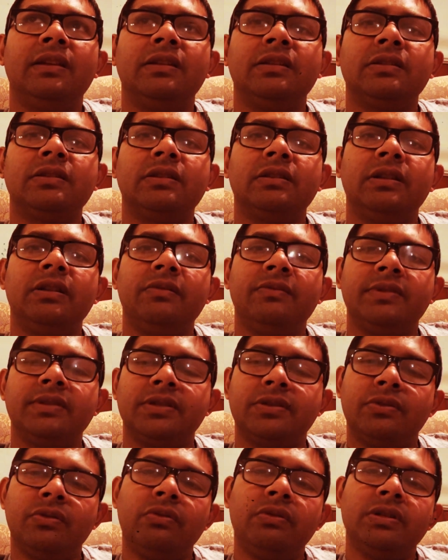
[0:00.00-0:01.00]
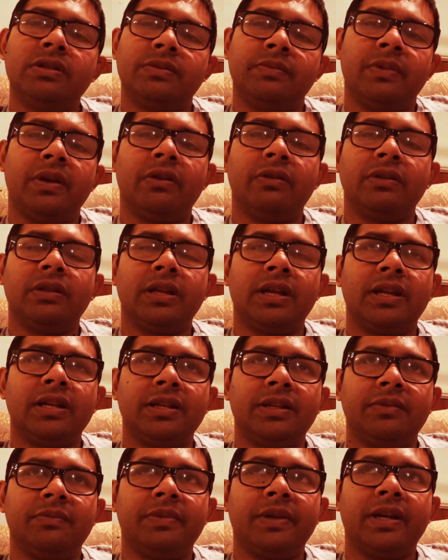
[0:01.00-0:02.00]
So there have been stories about that
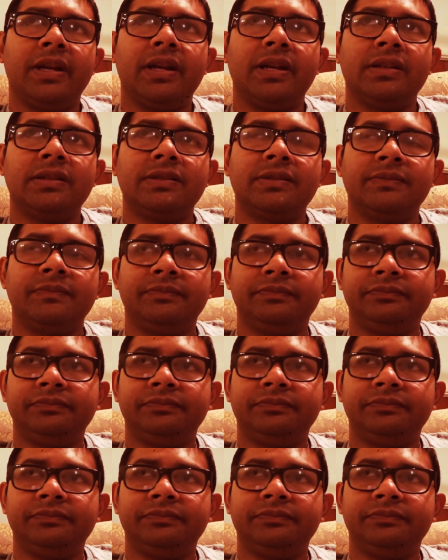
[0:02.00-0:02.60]
in the past.